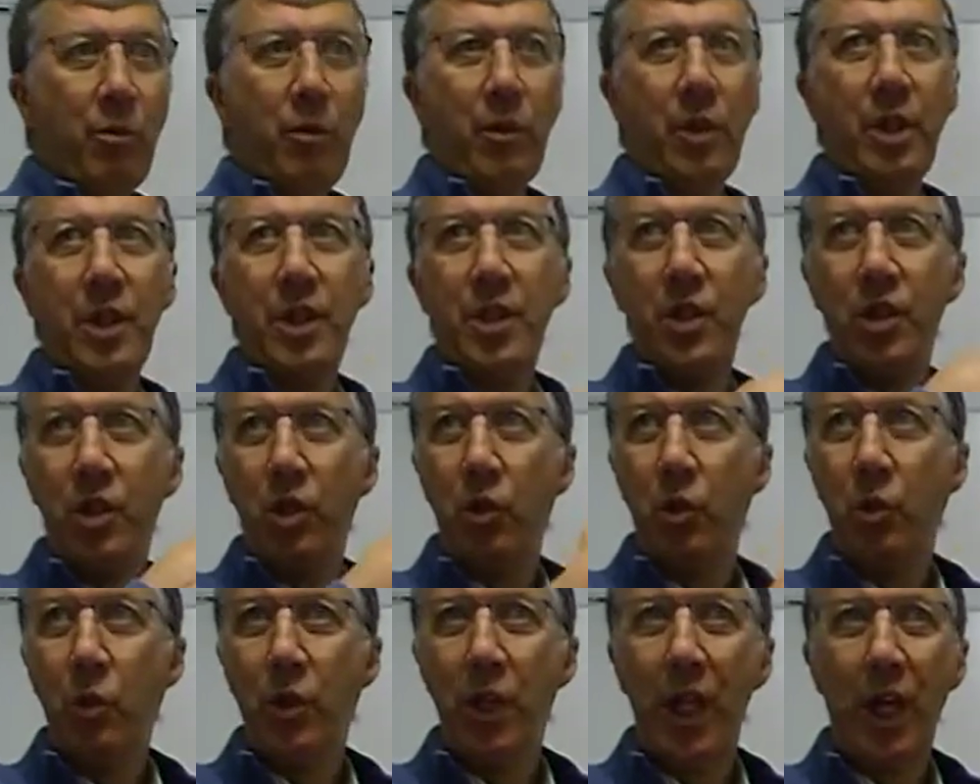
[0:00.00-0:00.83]
It's
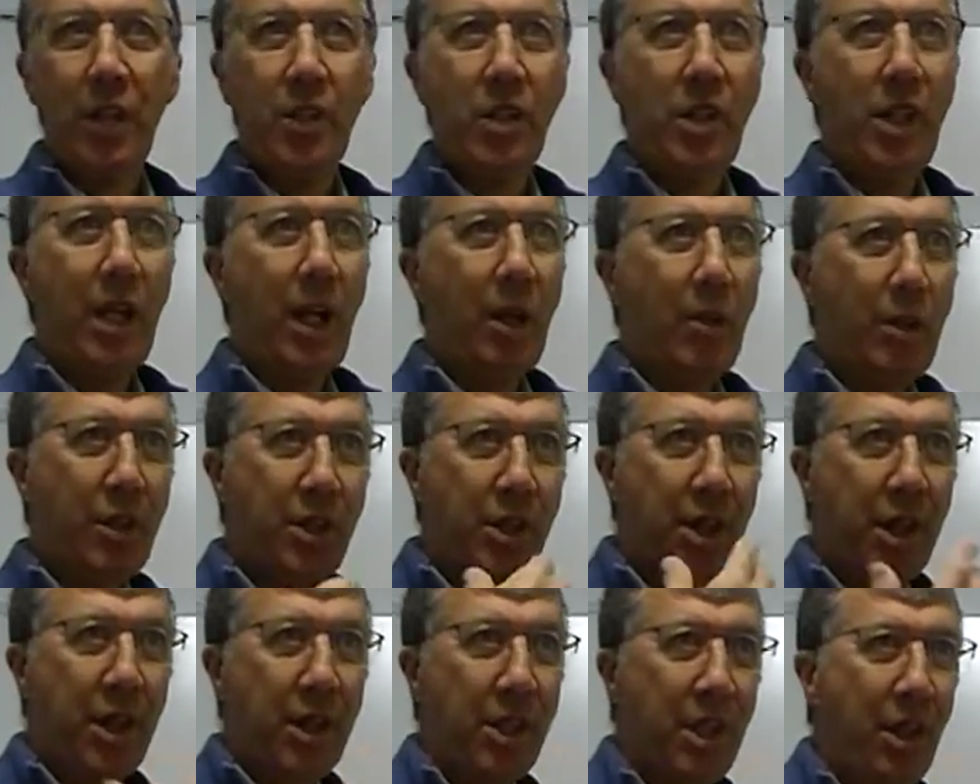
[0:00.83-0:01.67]
2,000 hours,
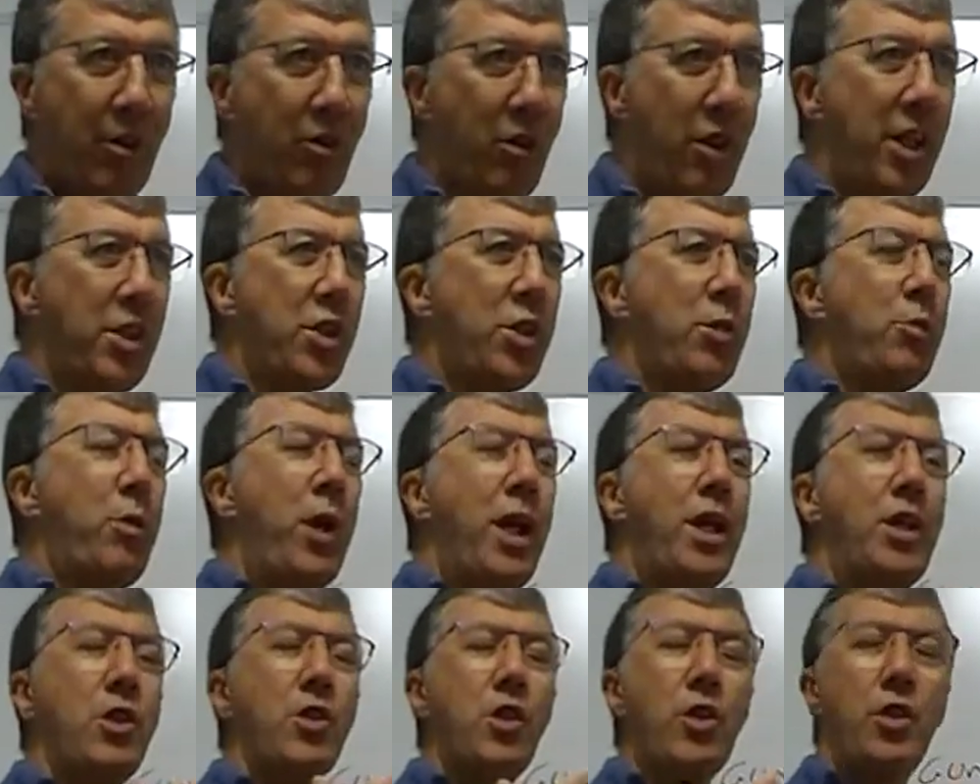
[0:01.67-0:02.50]
600 hours,
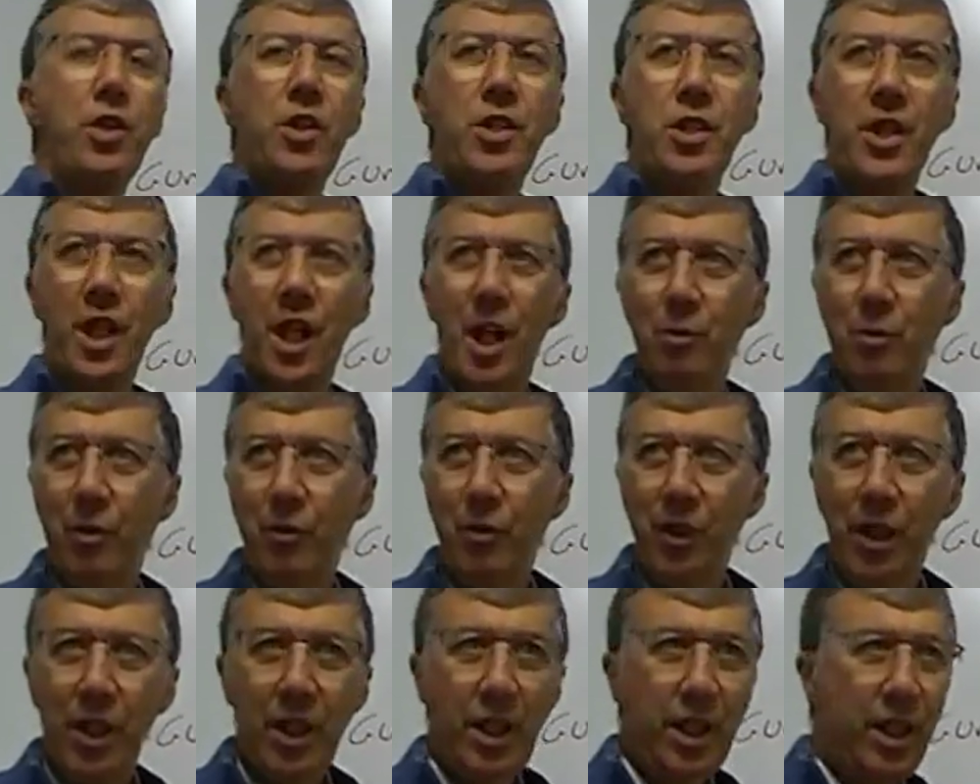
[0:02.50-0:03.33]
depends on the type of
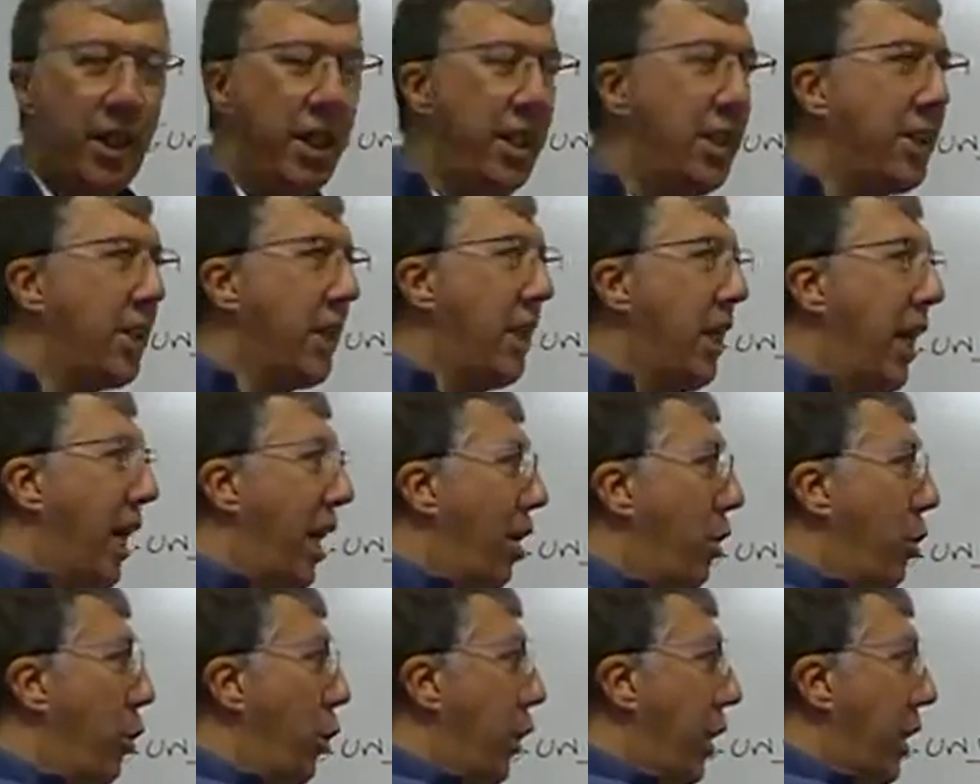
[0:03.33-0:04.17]
ink it is and how
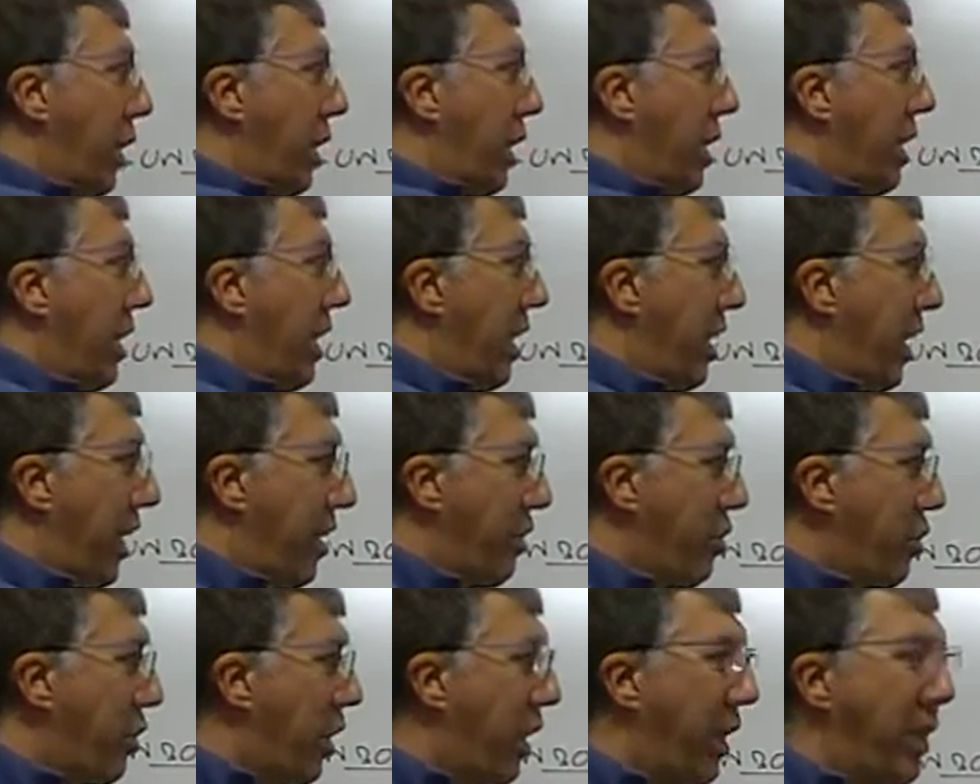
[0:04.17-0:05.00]
quickly the
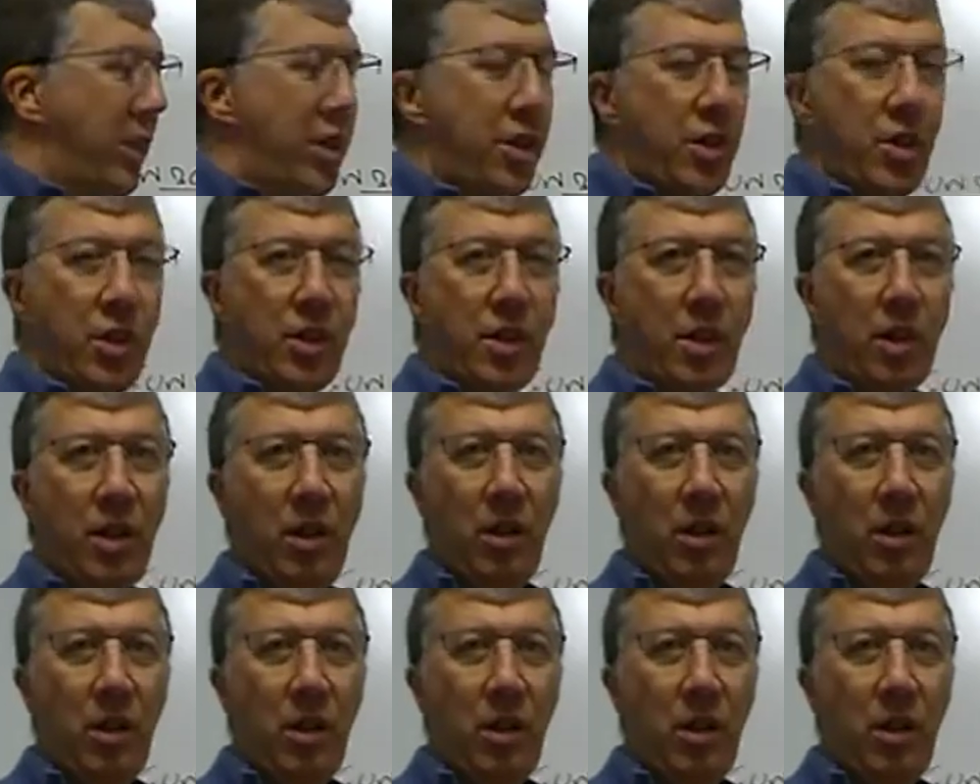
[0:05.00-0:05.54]
electrolytes